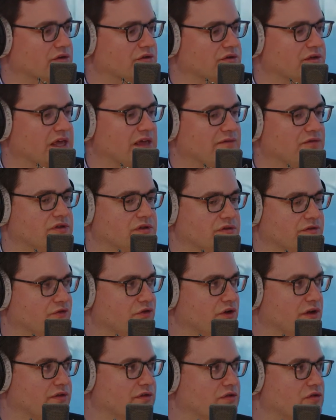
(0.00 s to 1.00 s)
gave it to
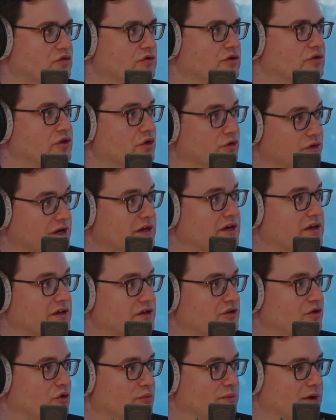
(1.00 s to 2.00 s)
friends who donated it
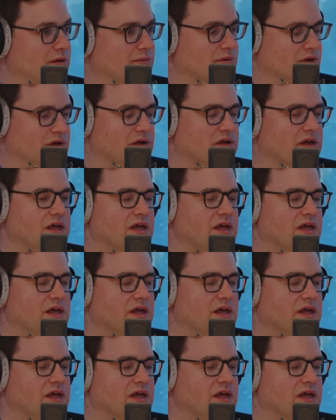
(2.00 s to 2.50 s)
to Obama,